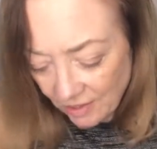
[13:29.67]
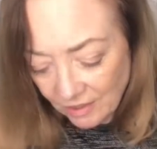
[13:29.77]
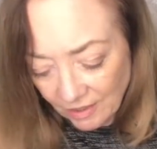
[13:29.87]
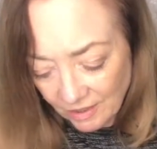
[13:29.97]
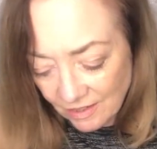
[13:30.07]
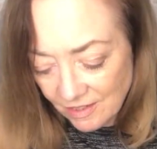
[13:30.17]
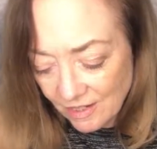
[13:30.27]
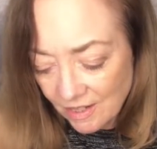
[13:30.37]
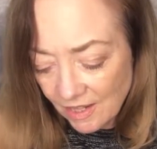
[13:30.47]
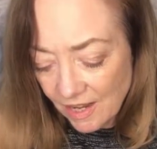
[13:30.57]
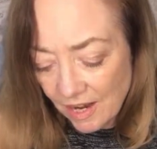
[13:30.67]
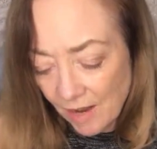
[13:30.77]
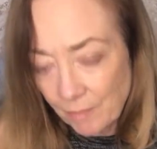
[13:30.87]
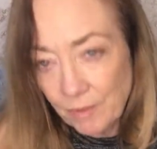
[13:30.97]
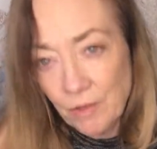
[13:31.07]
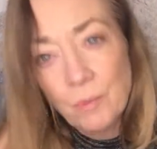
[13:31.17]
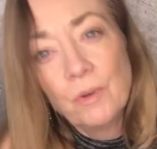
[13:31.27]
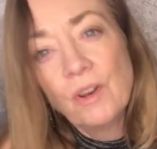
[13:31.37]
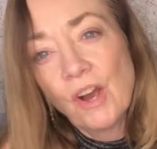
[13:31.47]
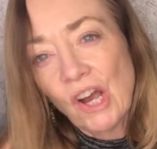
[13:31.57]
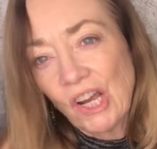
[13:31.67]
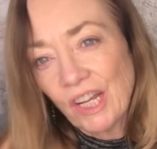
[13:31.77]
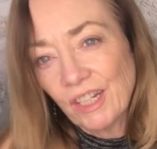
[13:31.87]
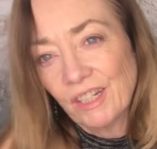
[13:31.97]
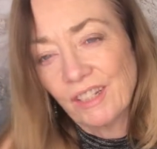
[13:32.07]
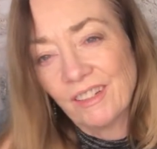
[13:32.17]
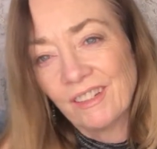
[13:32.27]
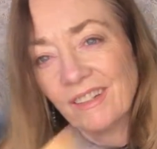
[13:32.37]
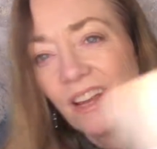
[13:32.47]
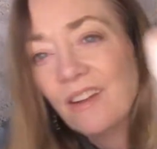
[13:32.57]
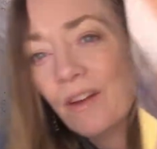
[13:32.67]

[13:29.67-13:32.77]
Like, let's say that happened. You would not end